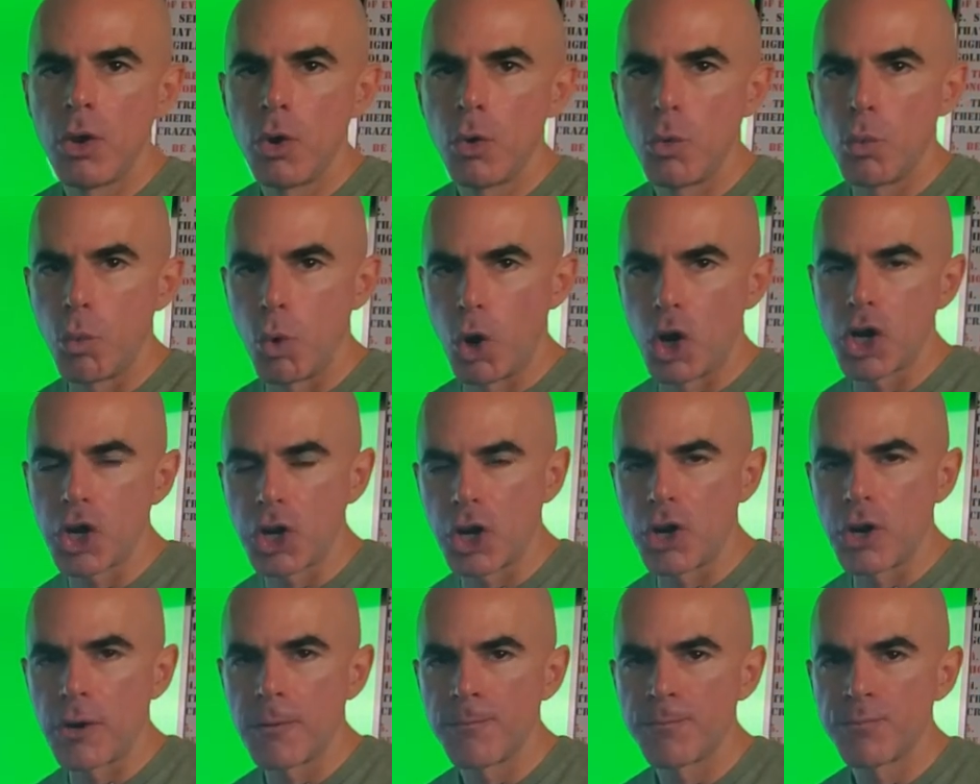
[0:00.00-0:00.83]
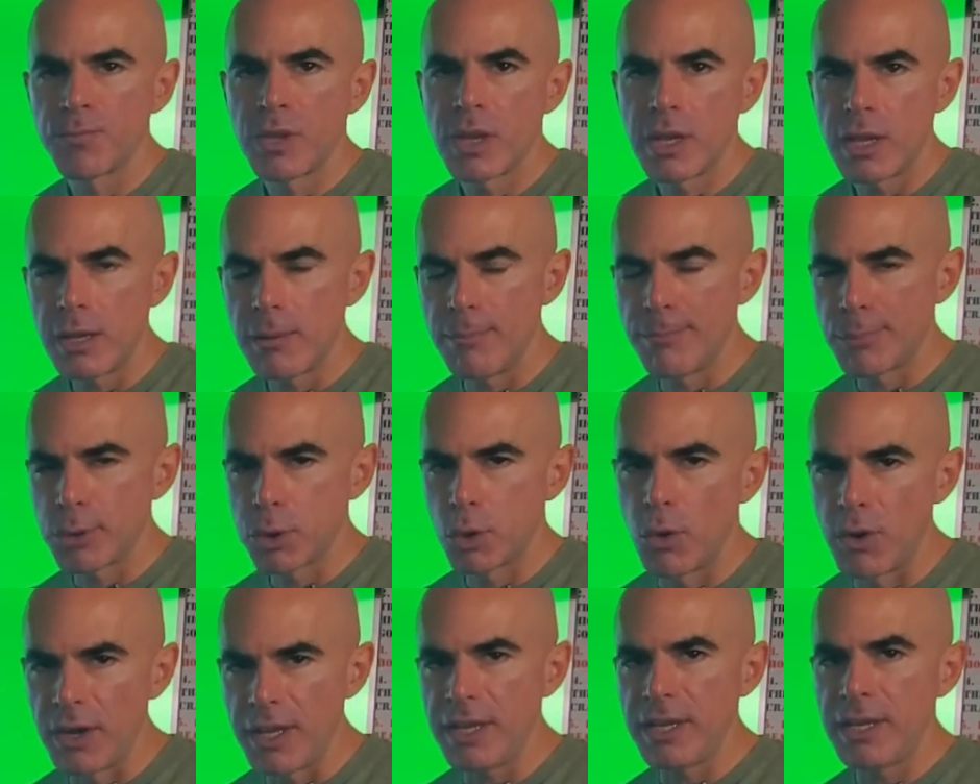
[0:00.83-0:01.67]
worker,
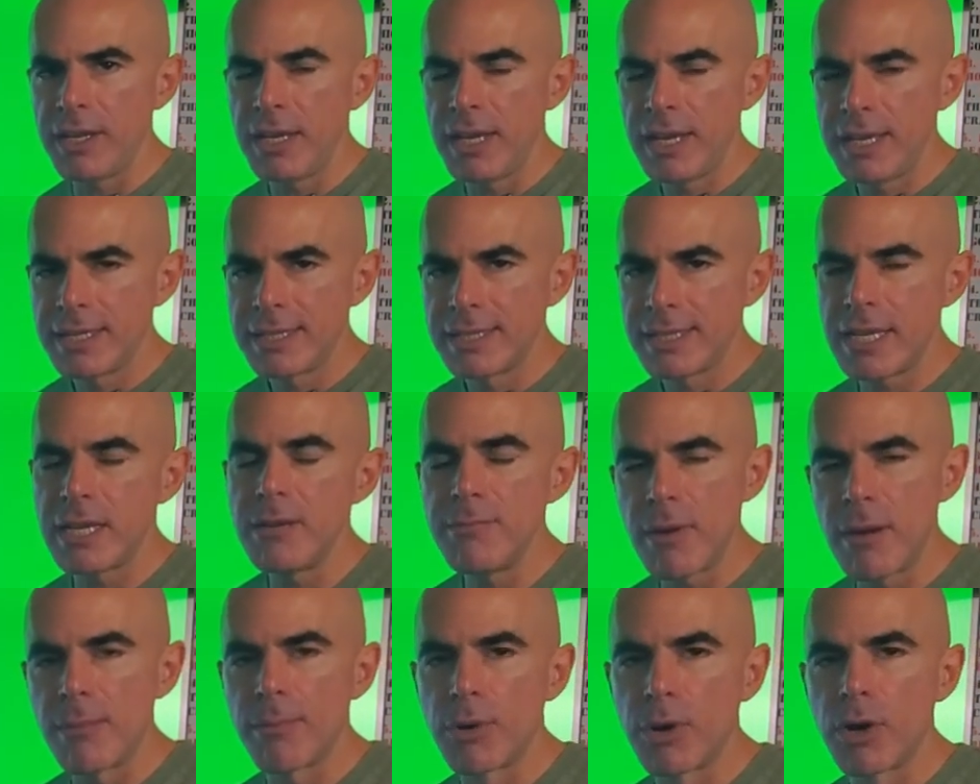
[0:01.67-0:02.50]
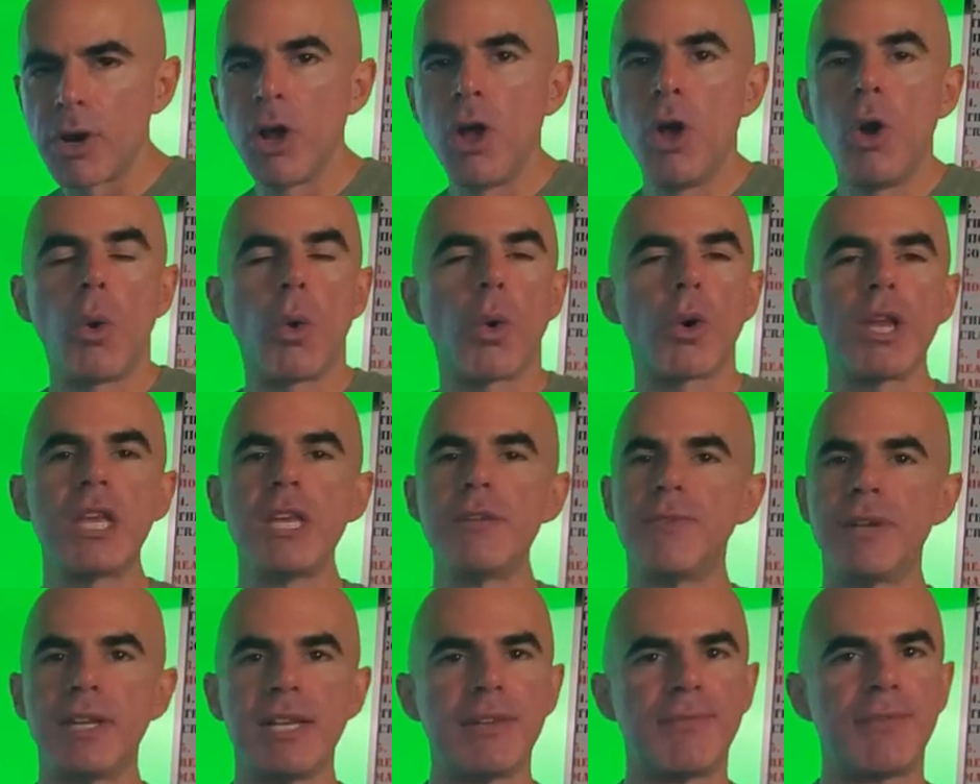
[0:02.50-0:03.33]
employee, team member, or
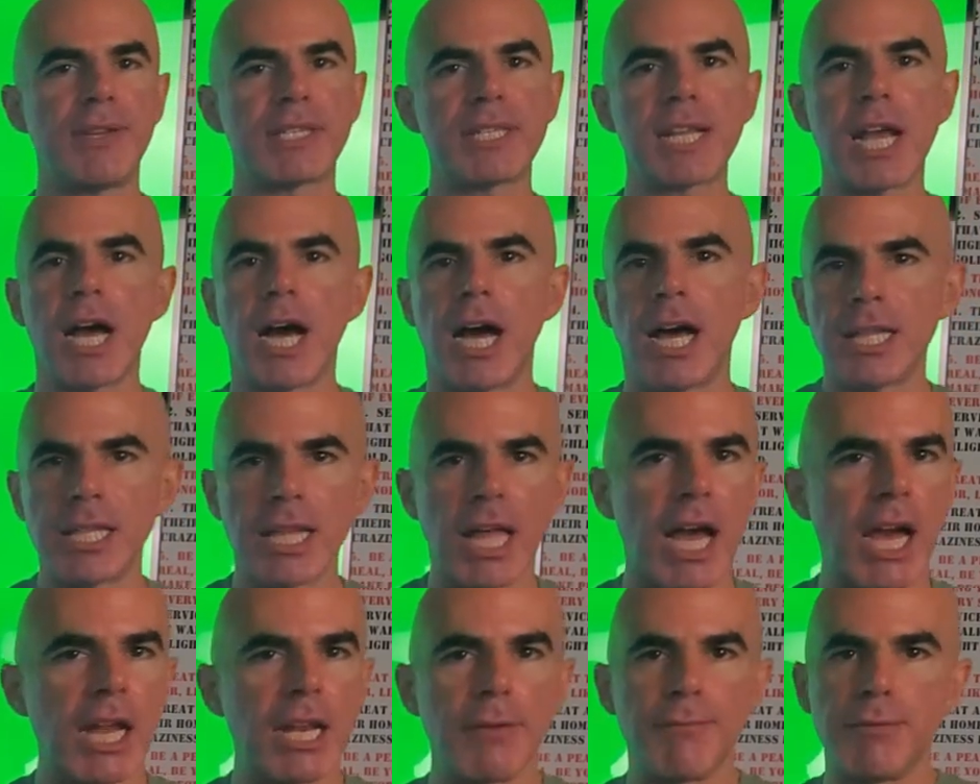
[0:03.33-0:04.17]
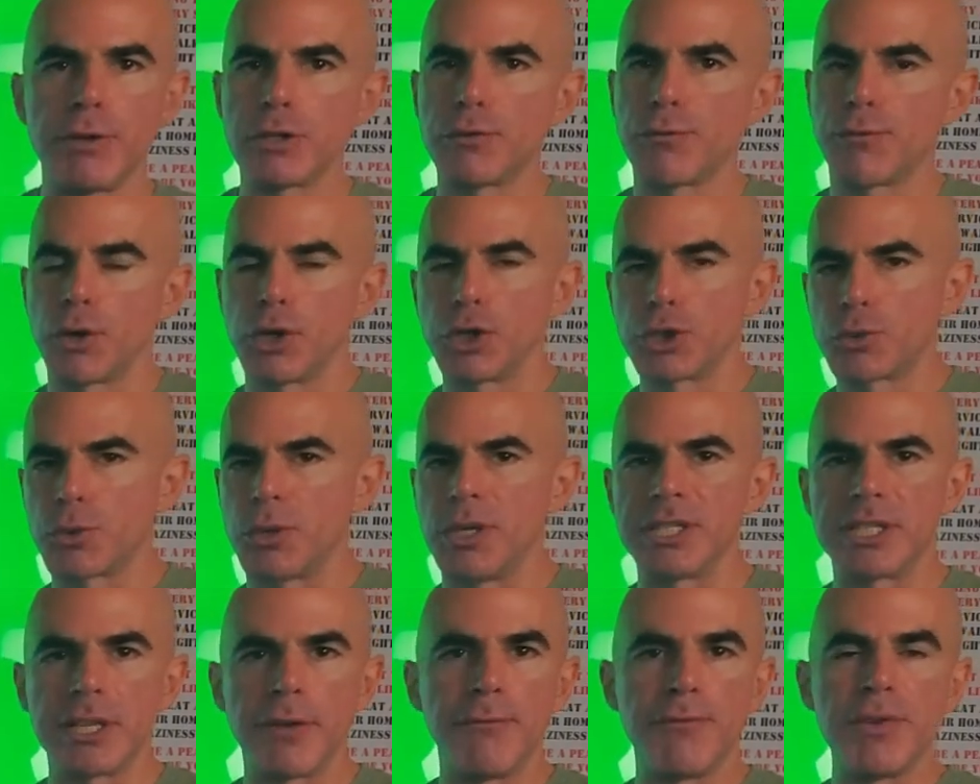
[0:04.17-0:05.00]
even if it's online, if it's virtual,
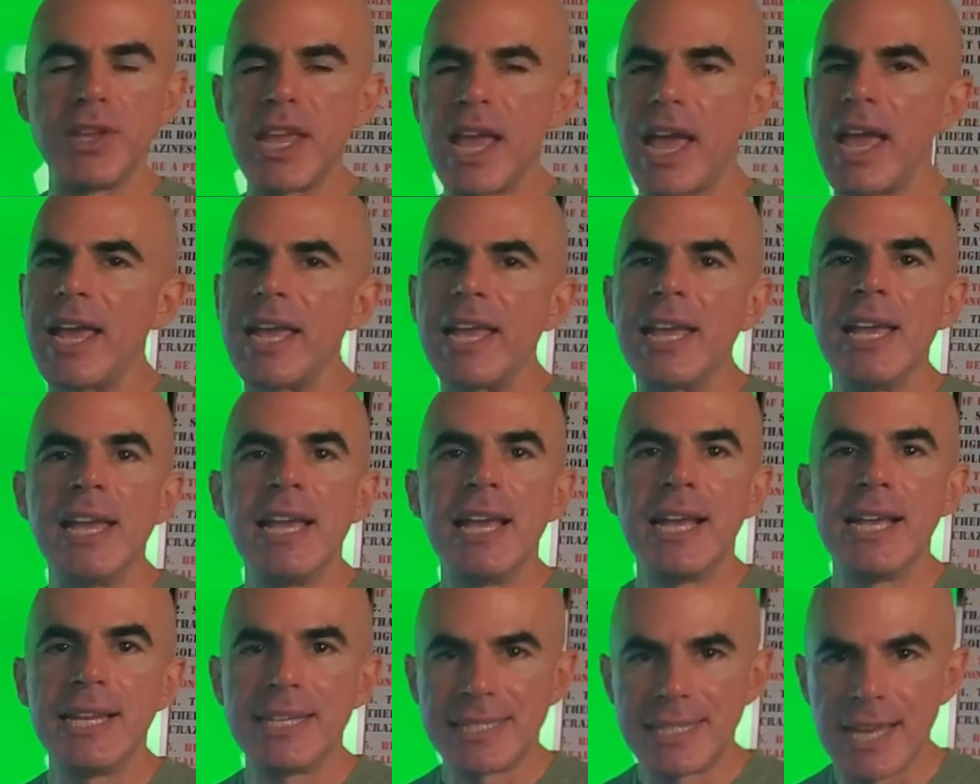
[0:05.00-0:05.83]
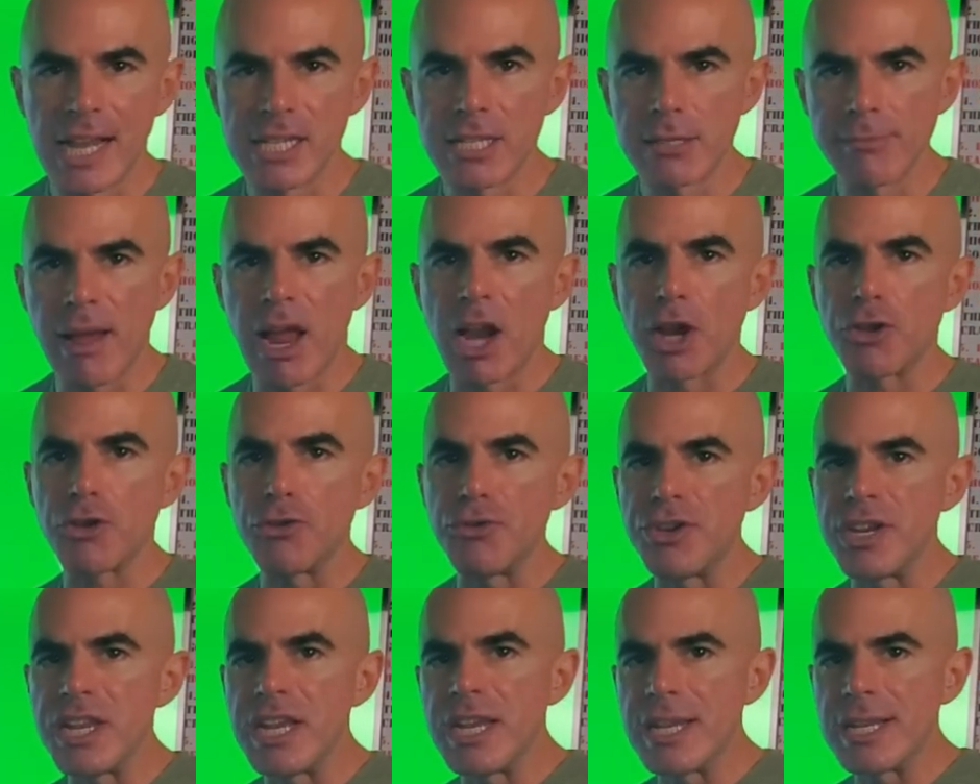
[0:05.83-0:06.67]
it's a VA, it doesn't matter. You
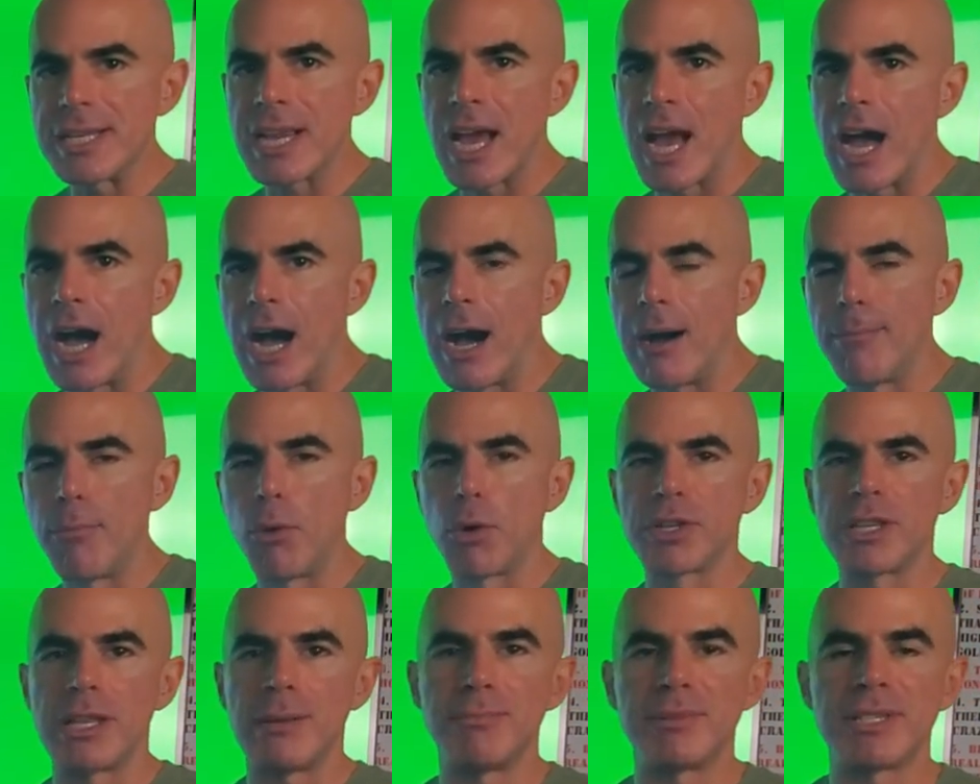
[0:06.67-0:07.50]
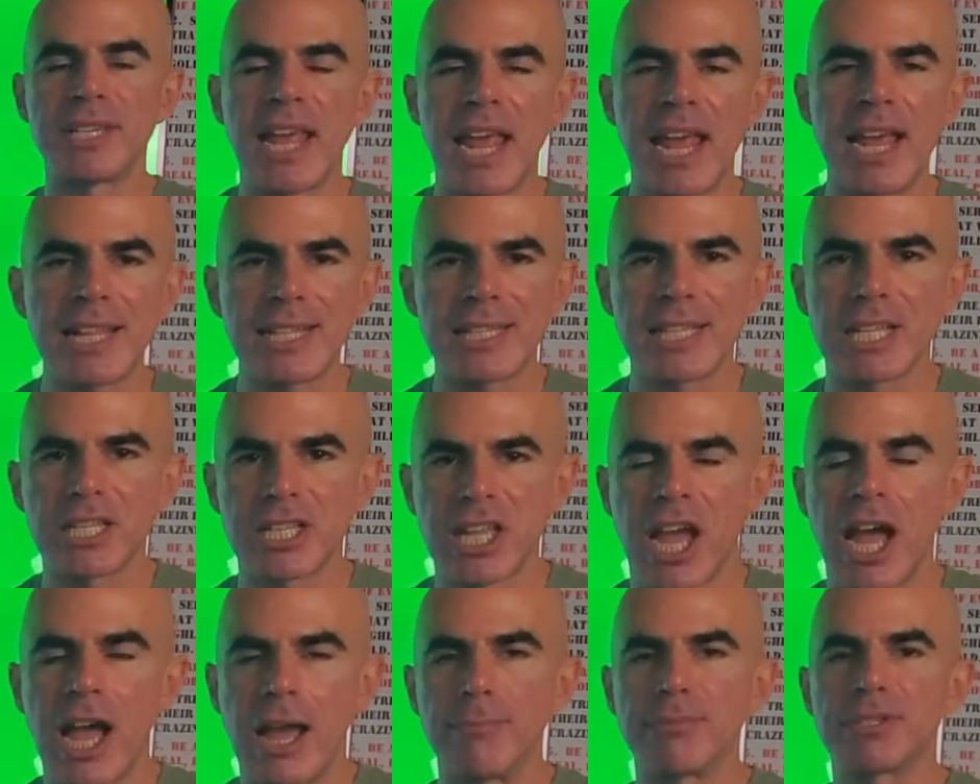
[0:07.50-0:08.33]
need to onboard them. Take the
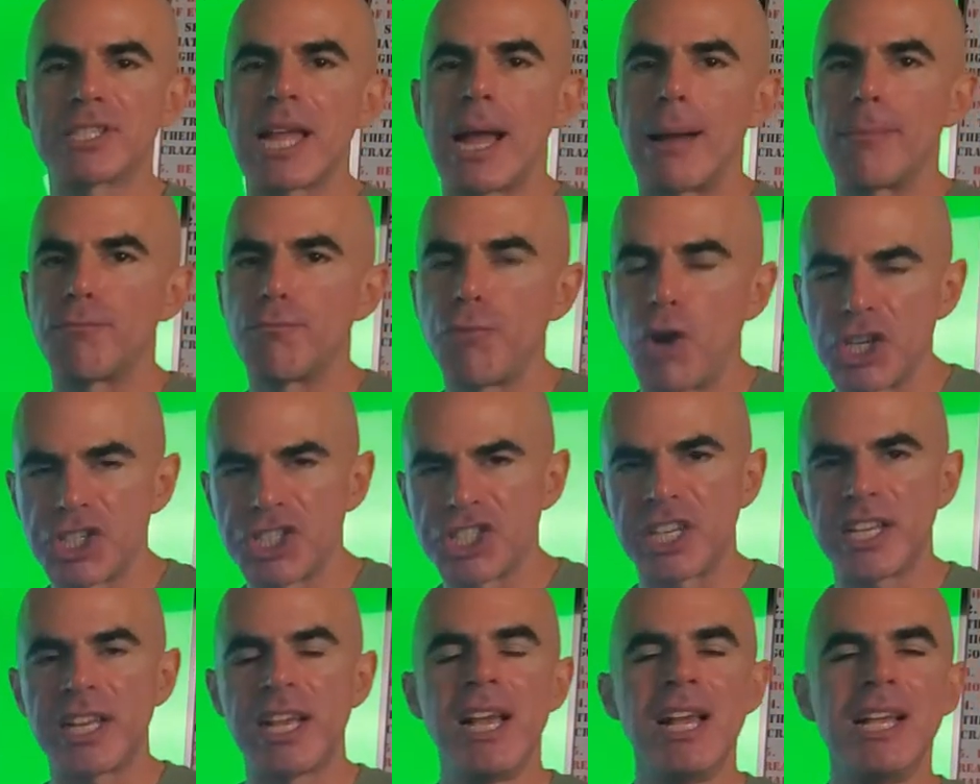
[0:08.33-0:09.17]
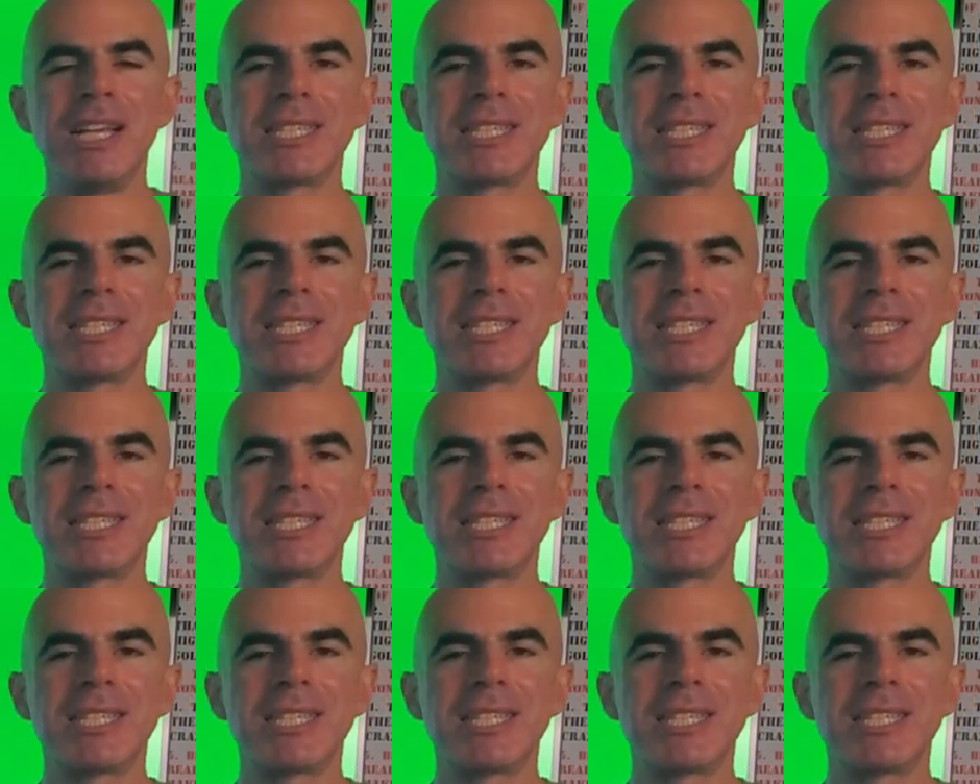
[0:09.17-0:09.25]
time. Stop rushing.